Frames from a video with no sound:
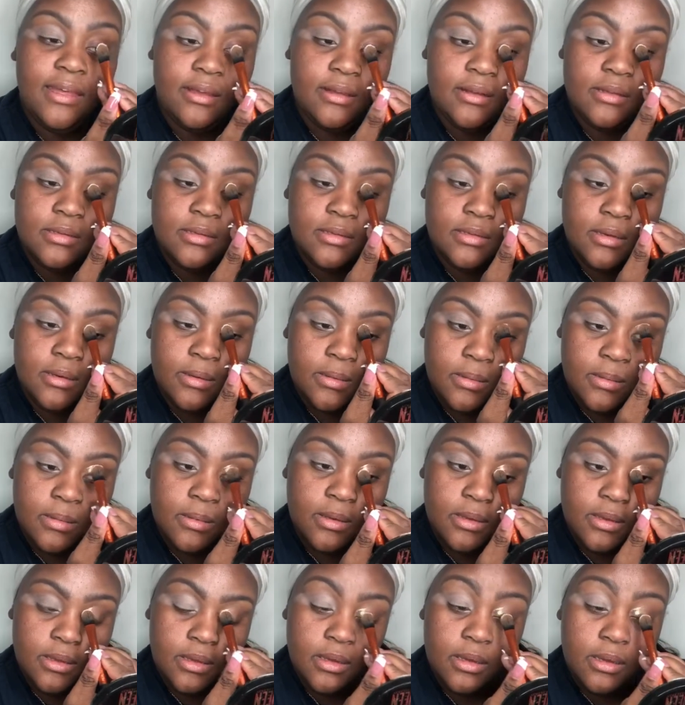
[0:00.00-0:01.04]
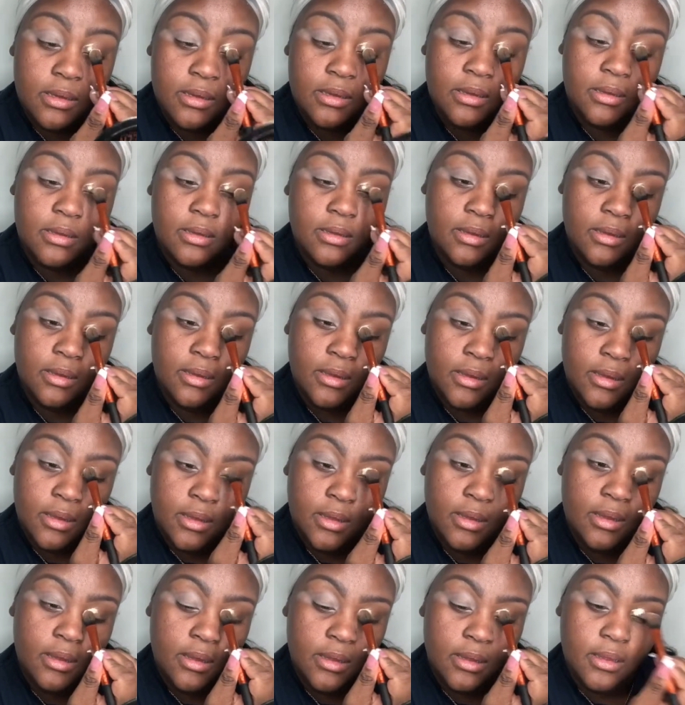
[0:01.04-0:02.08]
So, yeah.
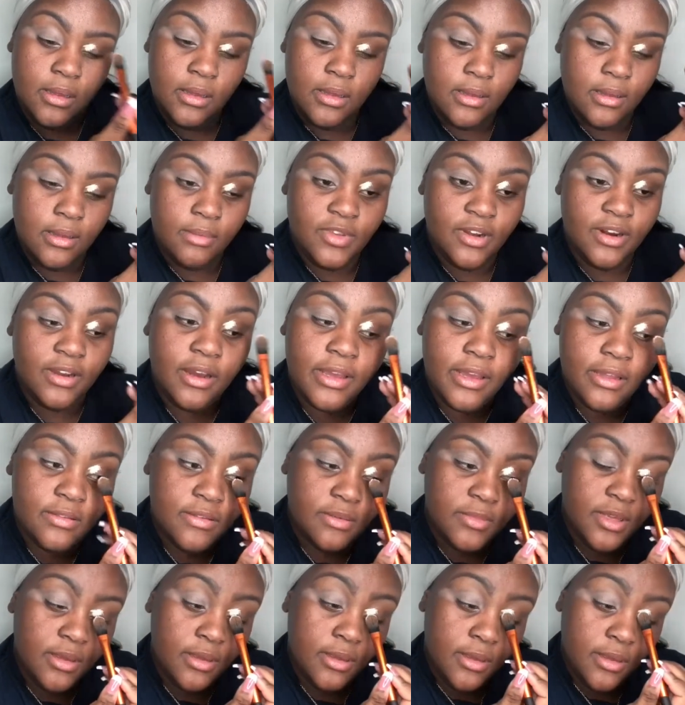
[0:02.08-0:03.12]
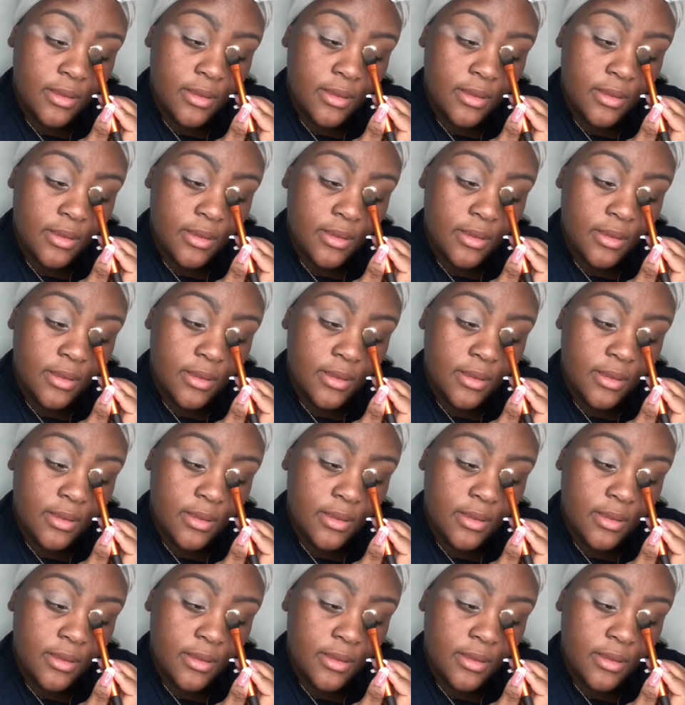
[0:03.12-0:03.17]
I'm sorry, y'all can't see me.